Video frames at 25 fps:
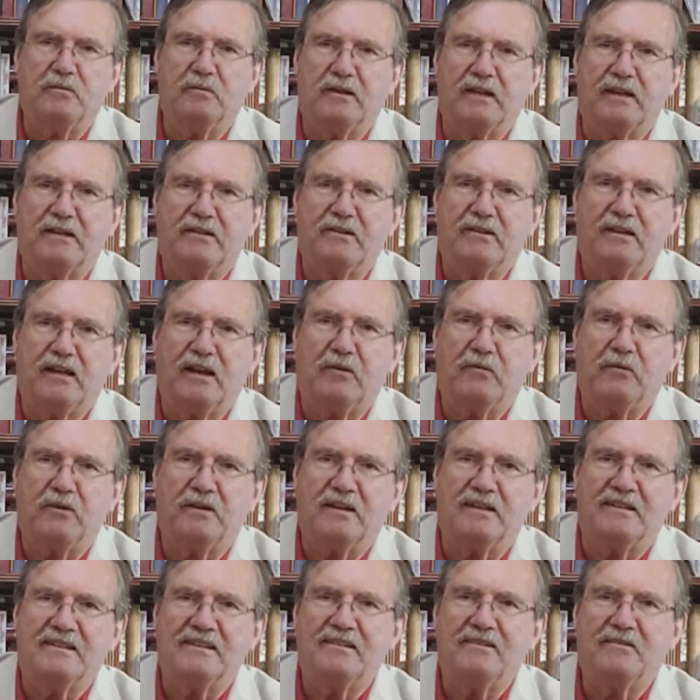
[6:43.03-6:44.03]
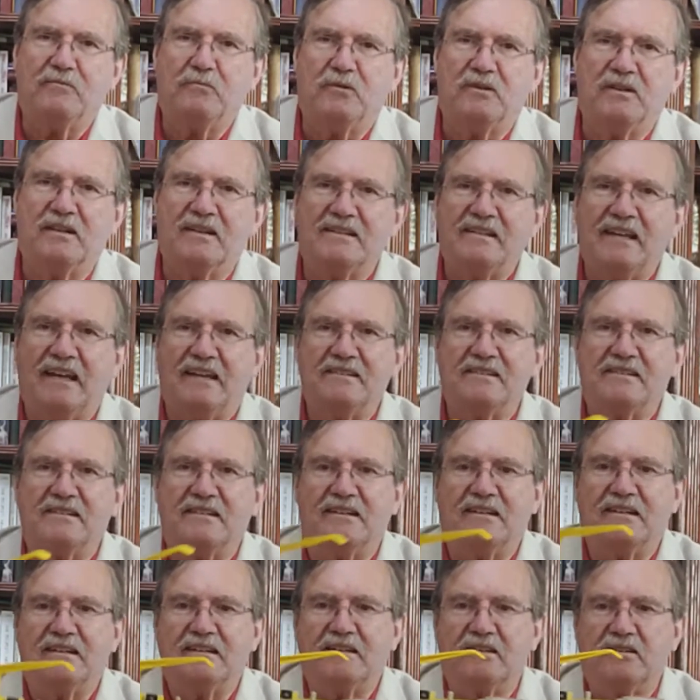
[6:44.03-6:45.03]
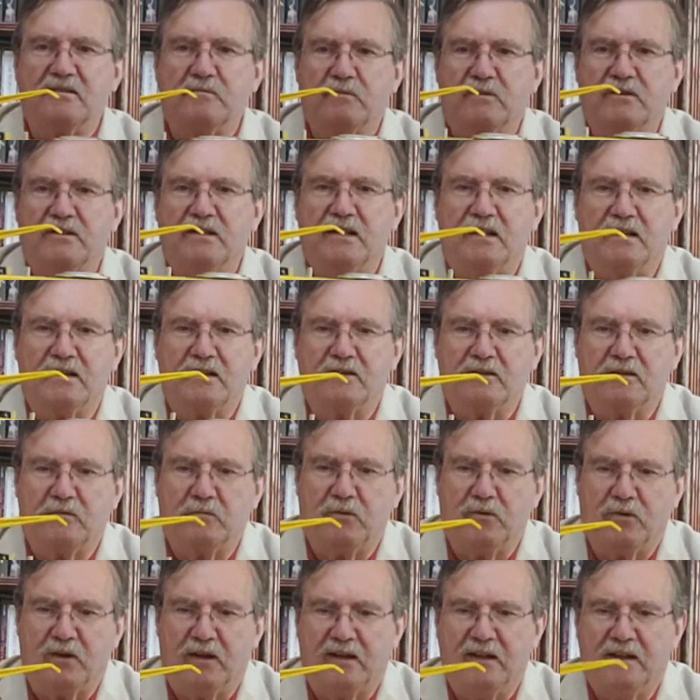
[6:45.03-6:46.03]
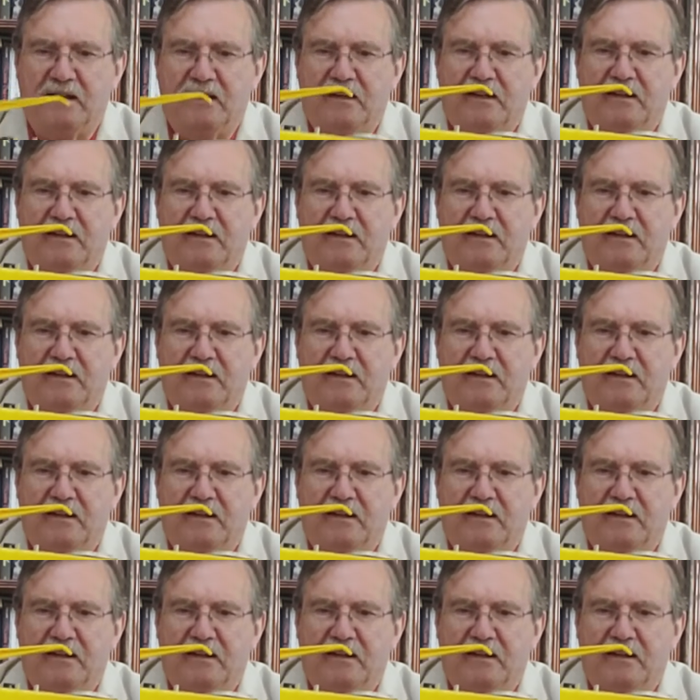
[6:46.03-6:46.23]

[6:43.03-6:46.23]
but I do not want to test it at this particular point.